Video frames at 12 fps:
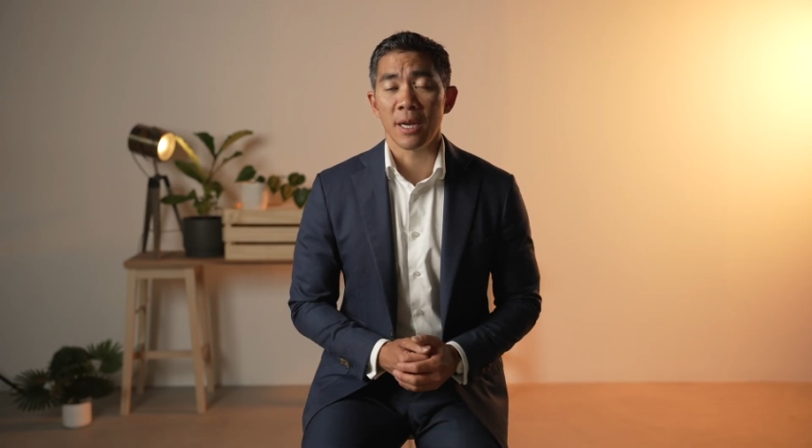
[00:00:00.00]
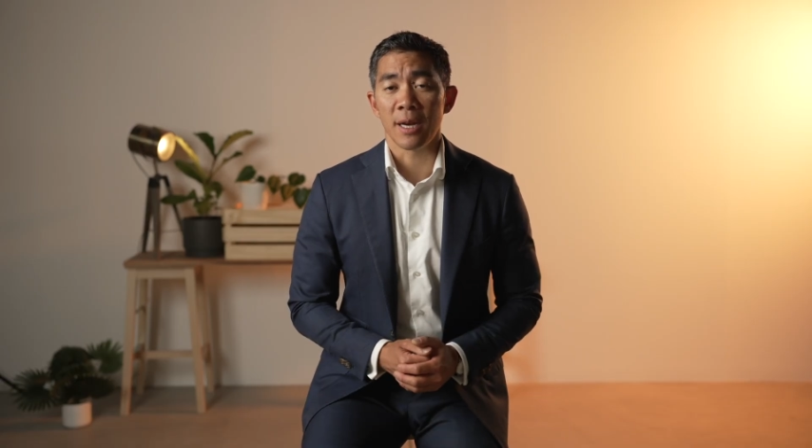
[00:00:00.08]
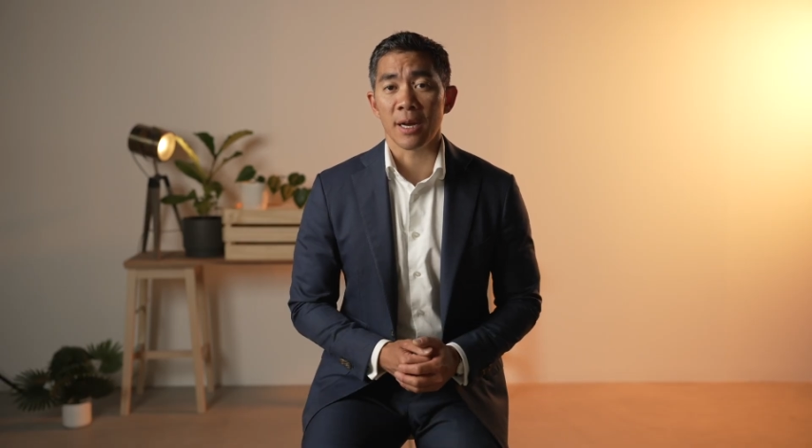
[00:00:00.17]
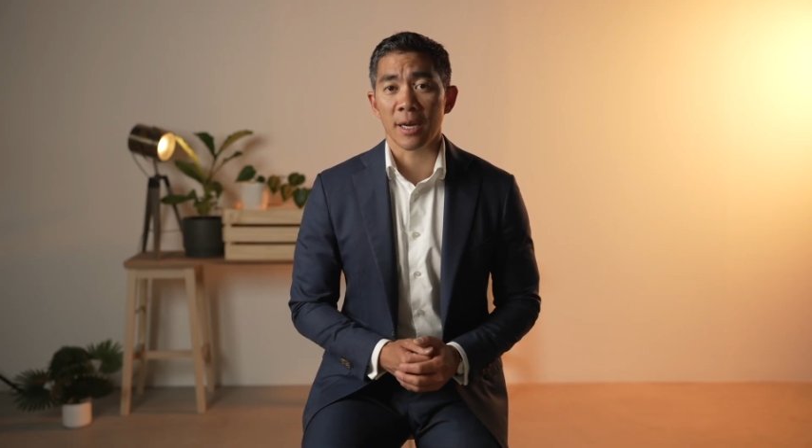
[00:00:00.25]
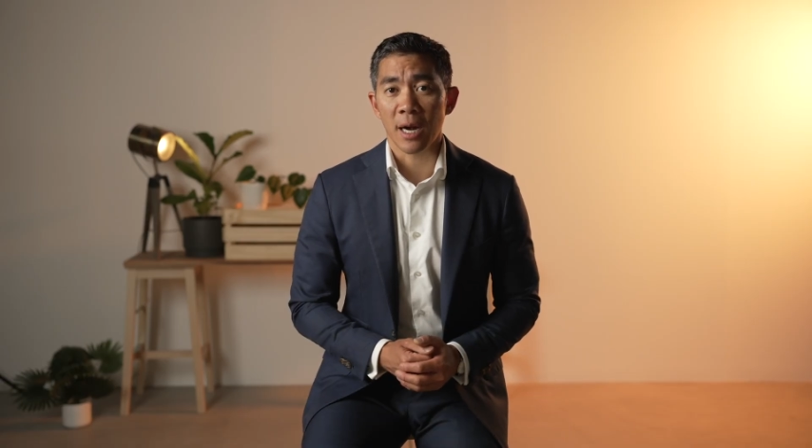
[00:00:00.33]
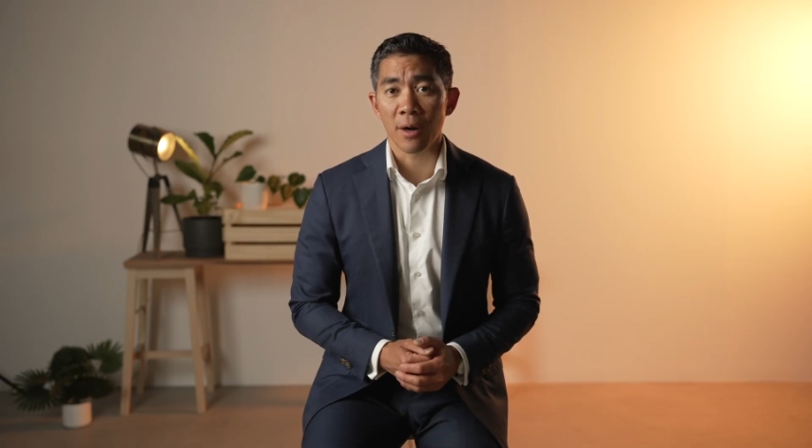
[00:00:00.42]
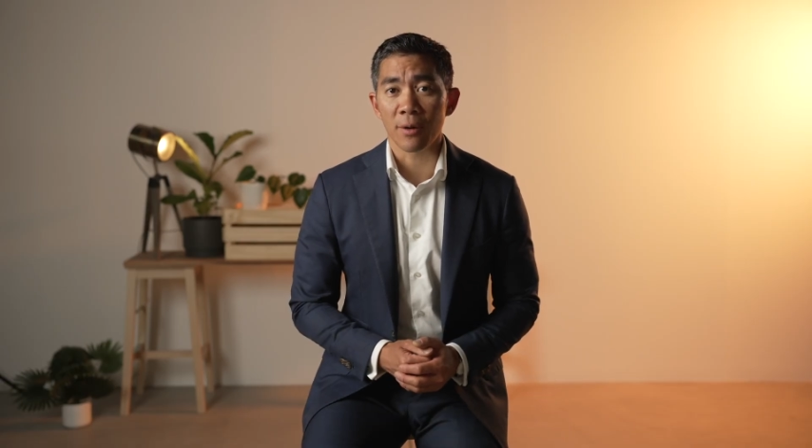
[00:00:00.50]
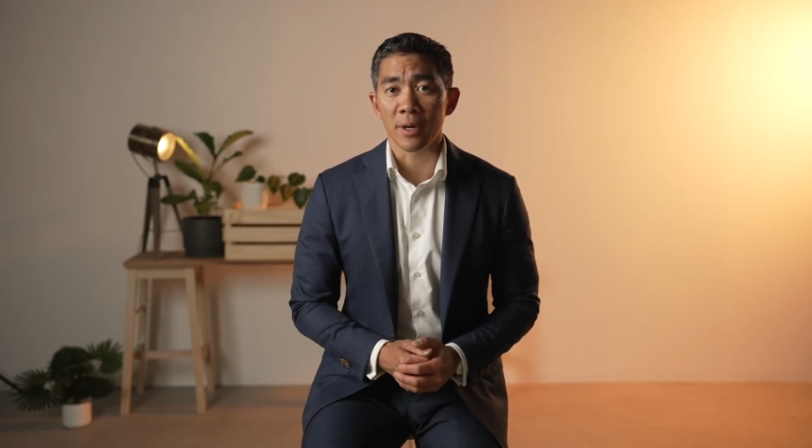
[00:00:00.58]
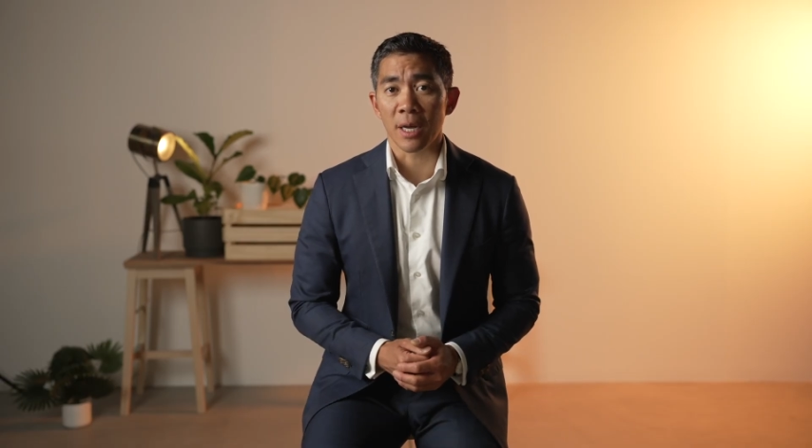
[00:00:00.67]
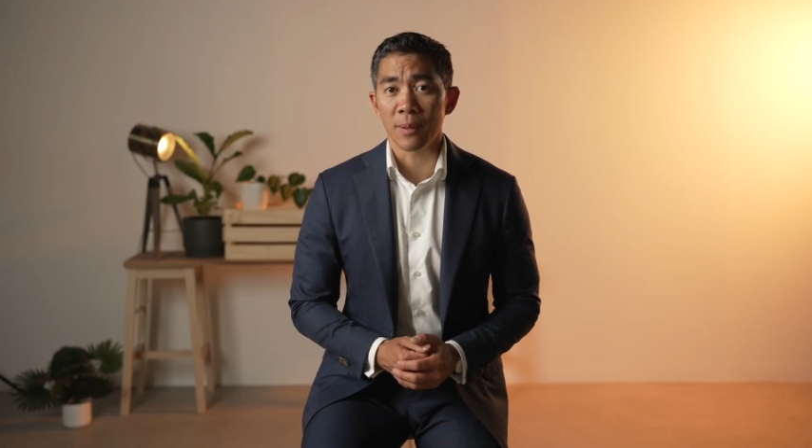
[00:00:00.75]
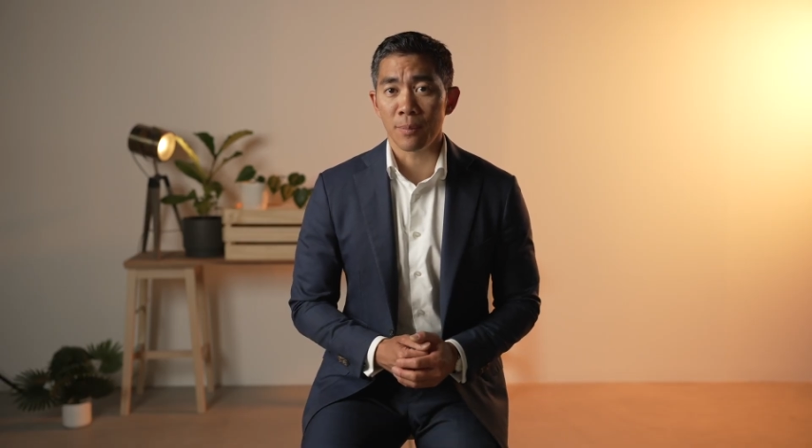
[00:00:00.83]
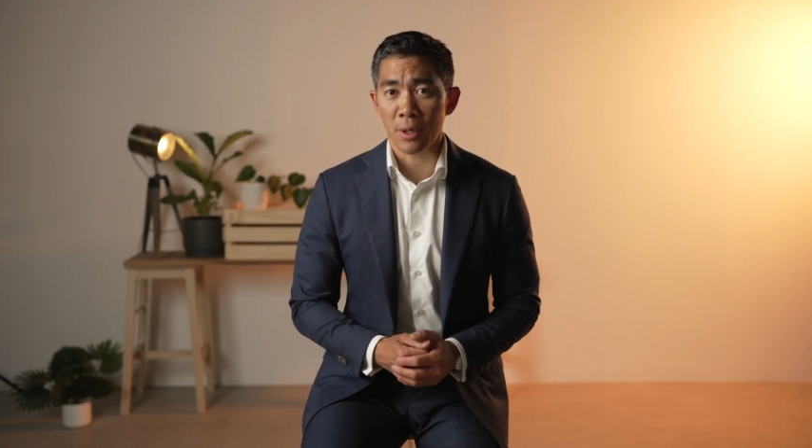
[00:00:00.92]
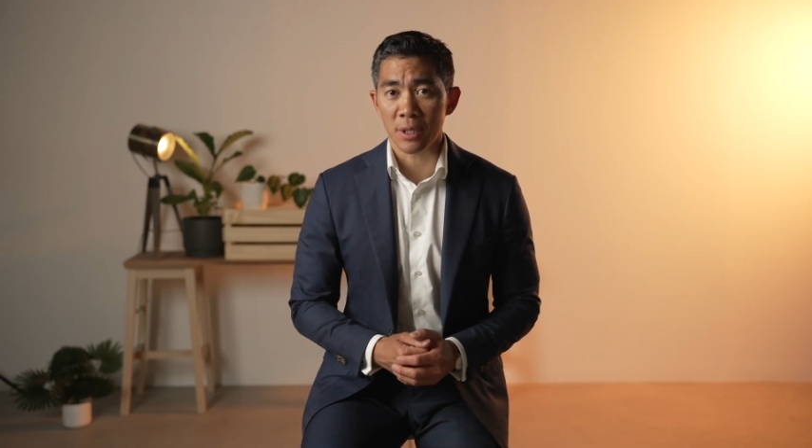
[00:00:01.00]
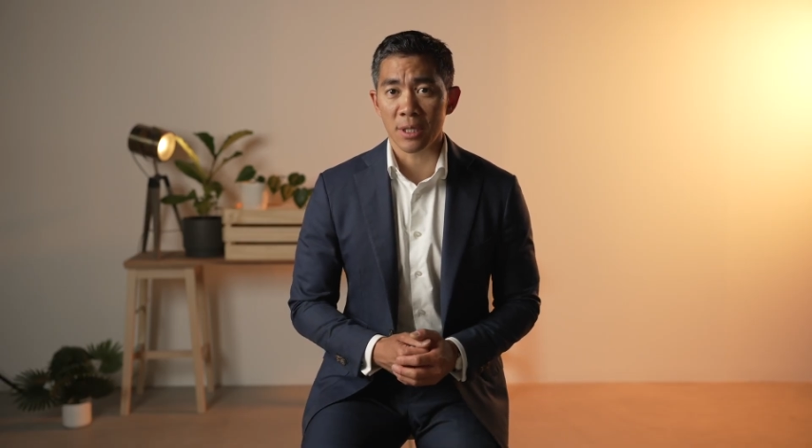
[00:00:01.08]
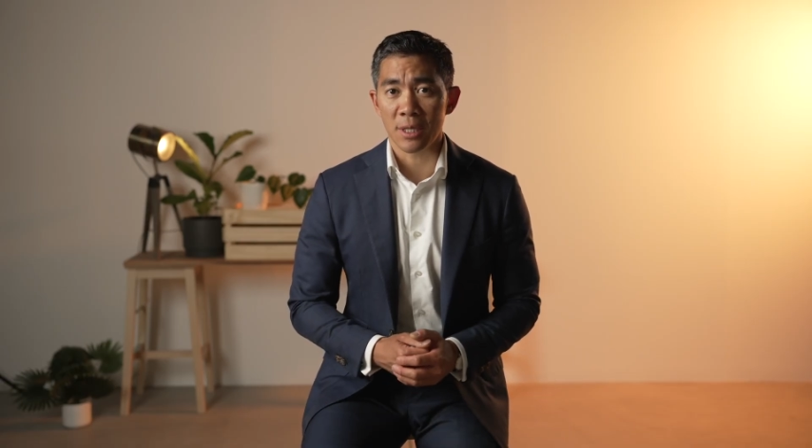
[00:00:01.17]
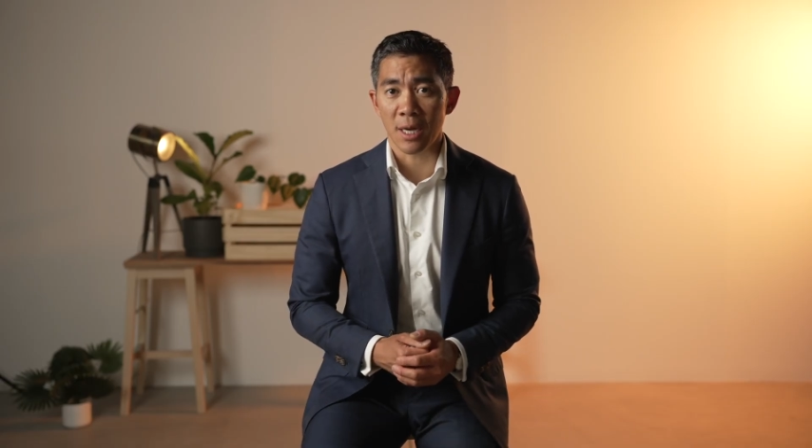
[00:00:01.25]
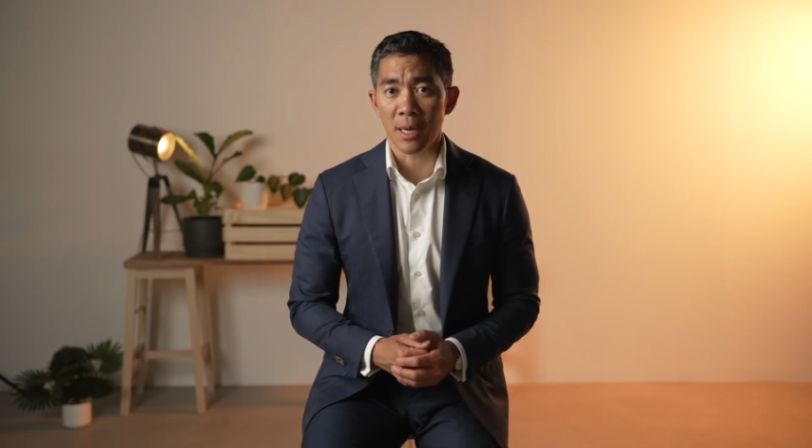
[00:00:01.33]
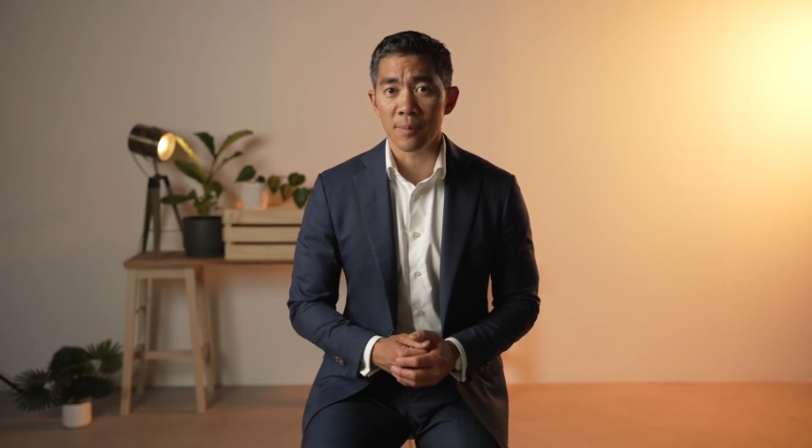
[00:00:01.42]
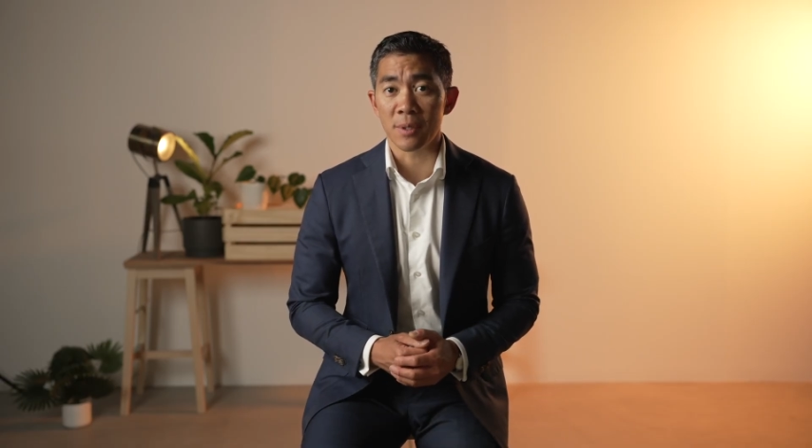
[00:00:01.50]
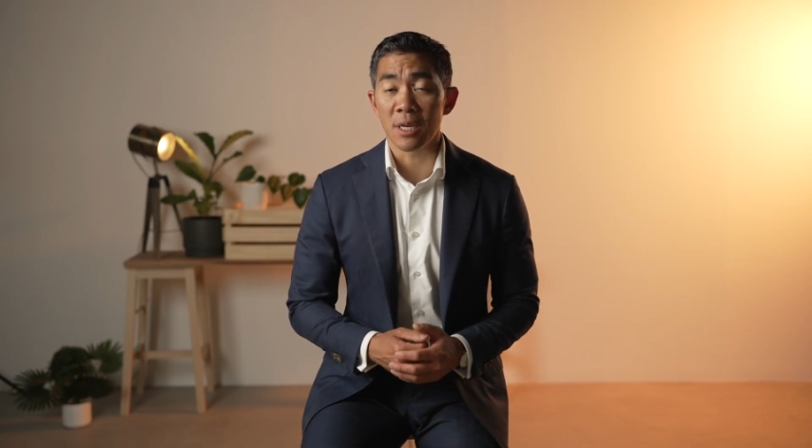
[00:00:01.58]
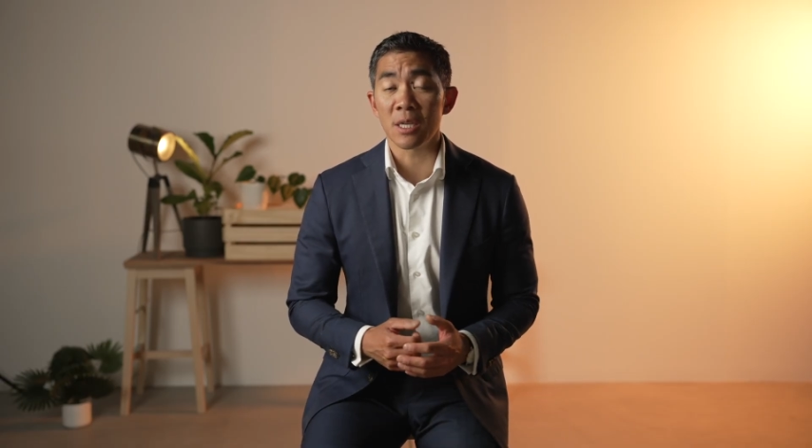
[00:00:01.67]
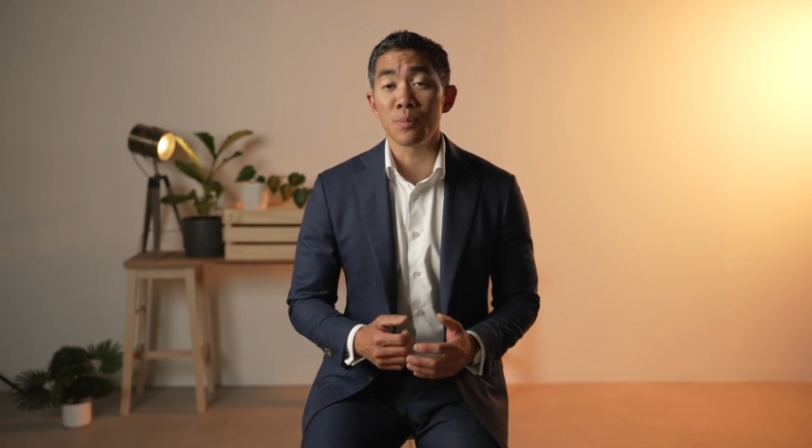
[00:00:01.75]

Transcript: in our current and modern times